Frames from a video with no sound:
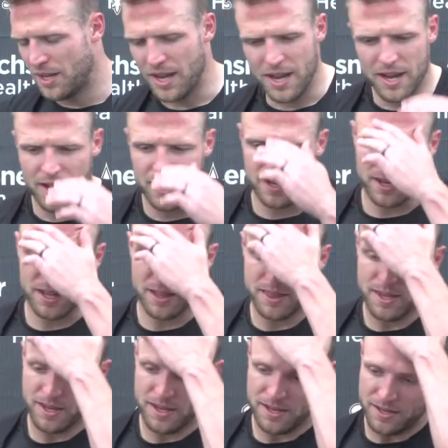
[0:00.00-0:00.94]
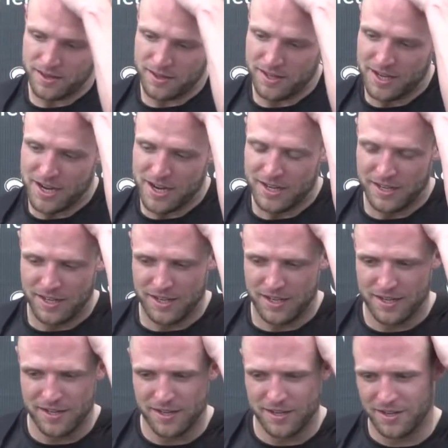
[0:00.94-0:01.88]
Yeah, I, I think the
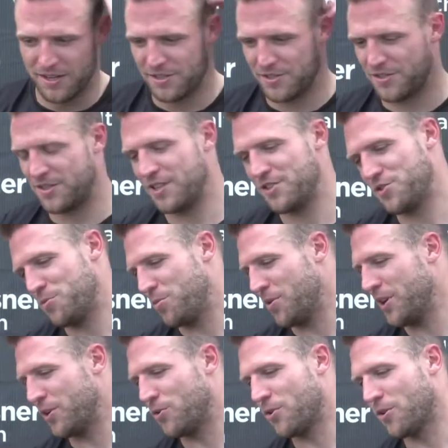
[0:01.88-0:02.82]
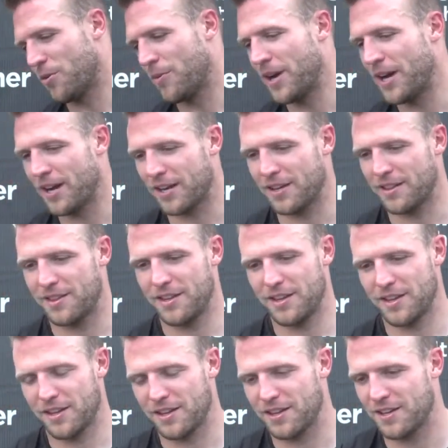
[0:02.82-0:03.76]
idea and as, as you play quarterback, I
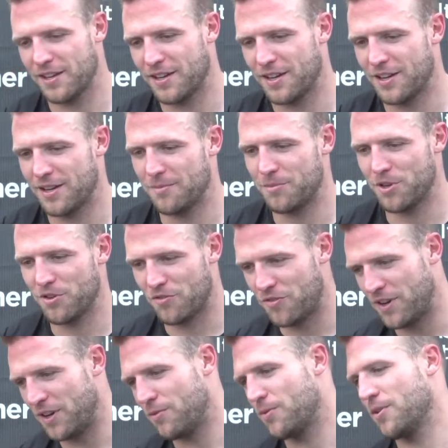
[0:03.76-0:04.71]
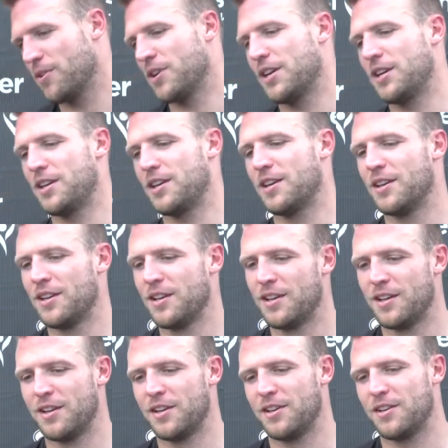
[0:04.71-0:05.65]
think um, your feet really,
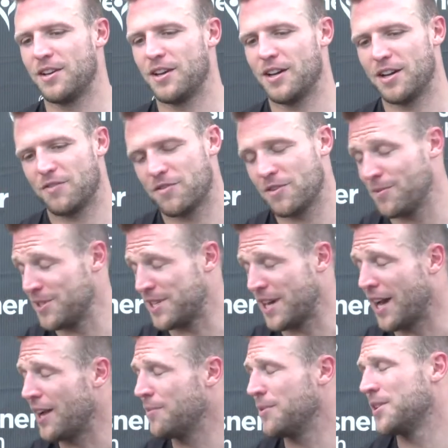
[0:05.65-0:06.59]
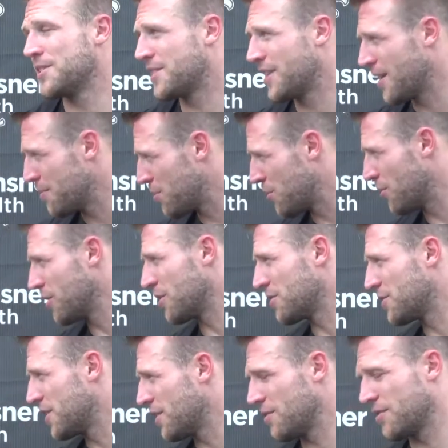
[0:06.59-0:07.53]
uh, from a timing standpoint,
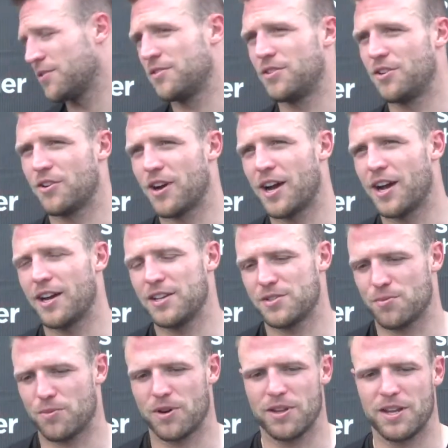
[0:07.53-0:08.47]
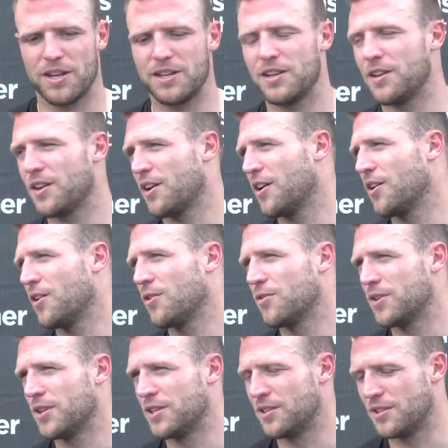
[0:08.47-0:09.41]
are telling your eyes where they need to
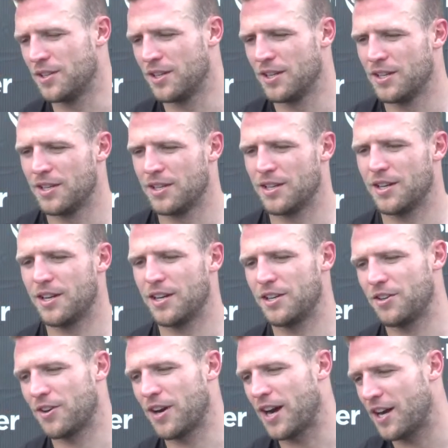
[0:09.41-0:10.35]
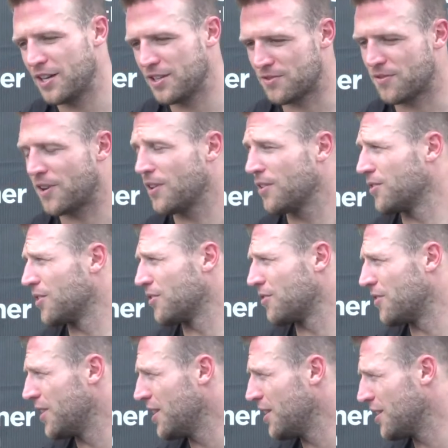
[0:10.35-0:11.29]
go, and uh, your eyes follow
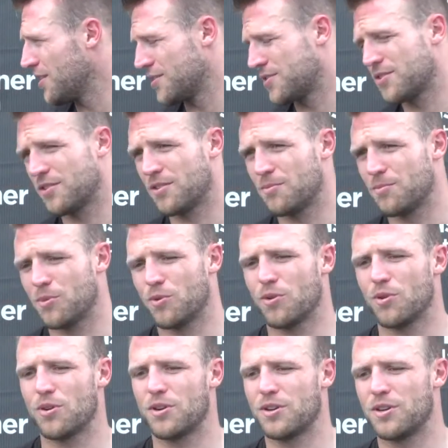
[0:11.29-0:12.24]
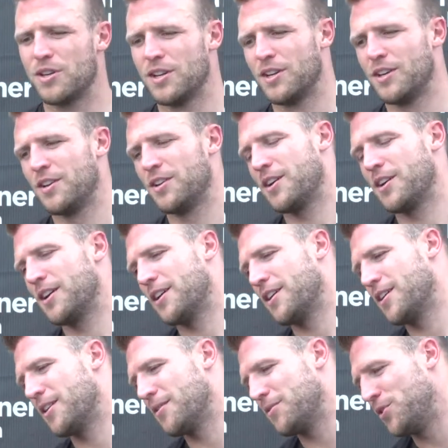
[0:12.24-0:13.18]
your feet, and so the more
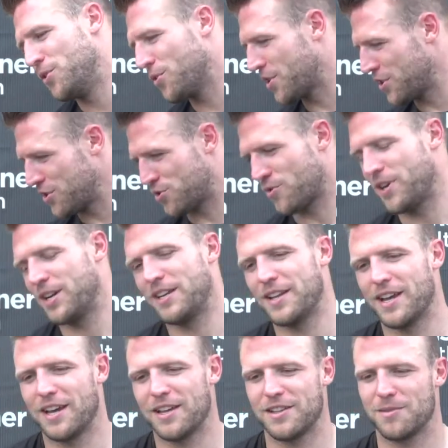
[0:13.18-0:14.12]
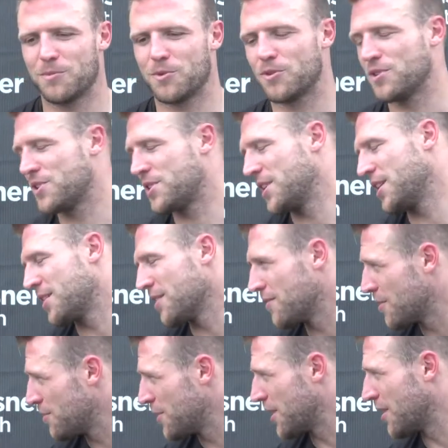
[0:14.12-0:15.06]
uh, you can train that, the more
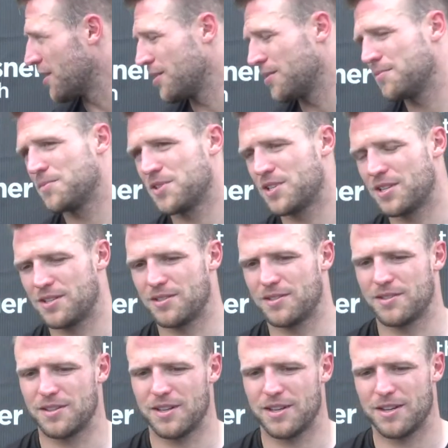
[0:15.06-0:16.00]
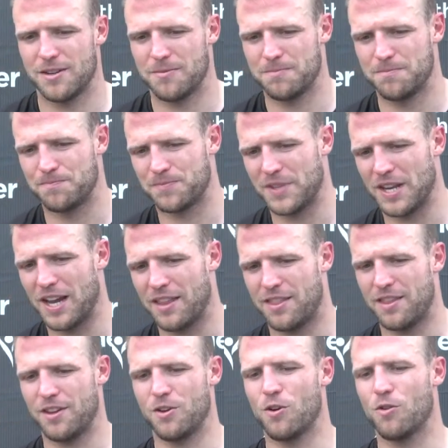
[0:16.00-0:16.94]
instinctive it becomes, and um,
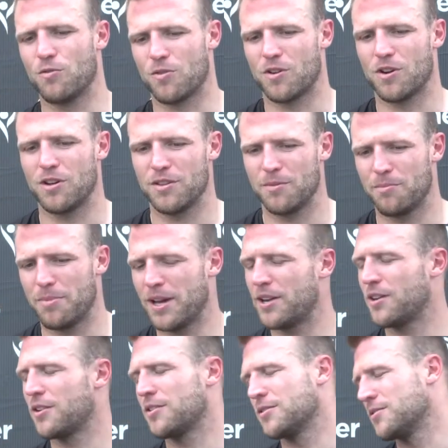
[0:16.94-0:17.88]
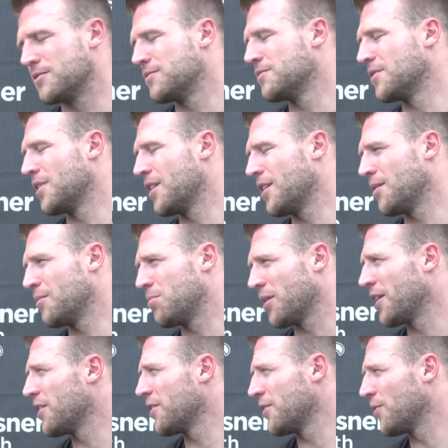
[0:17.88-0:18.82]
I think overall the better uh,
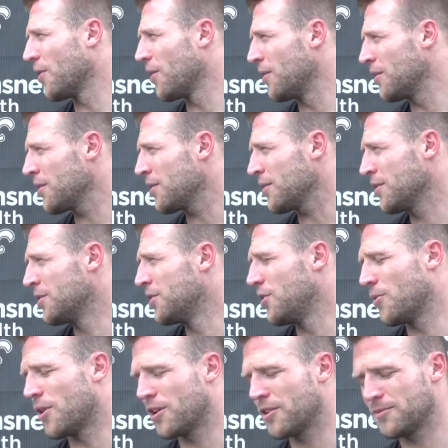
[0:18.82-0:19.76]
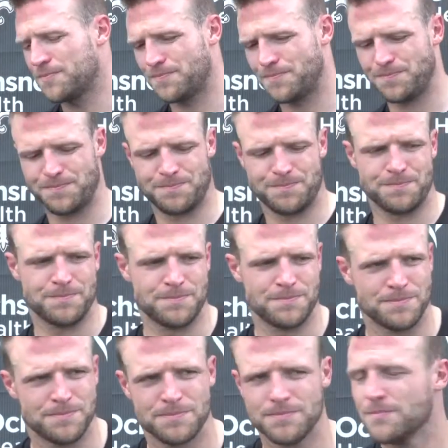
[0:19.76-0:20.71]
player you, you are.
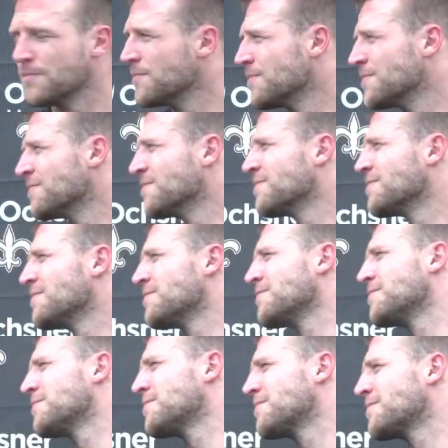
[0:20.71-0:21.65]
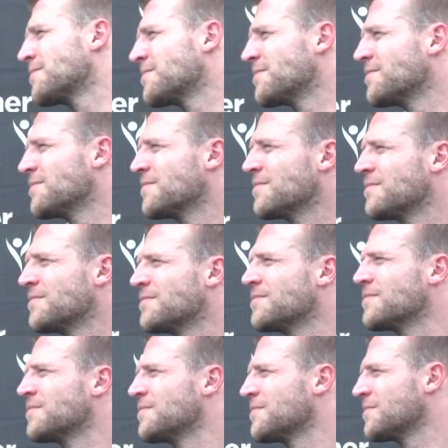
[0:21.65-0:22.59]
Taysom, are you truly uh, at the
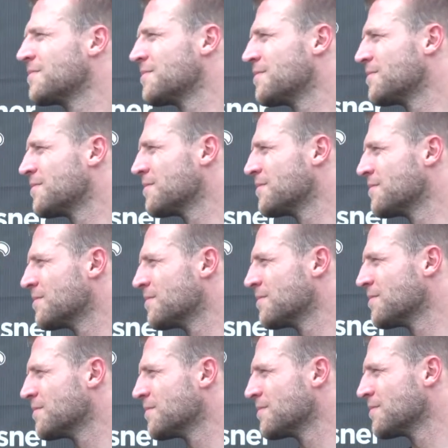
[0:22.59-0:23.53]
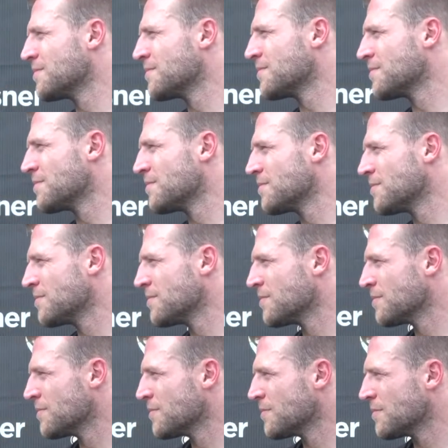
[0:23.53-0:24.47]
point right now where the offense is second
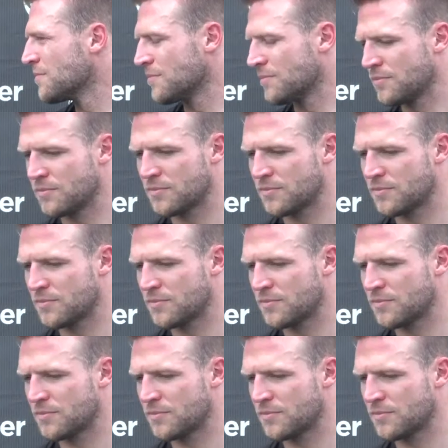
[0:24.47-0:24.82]
nature?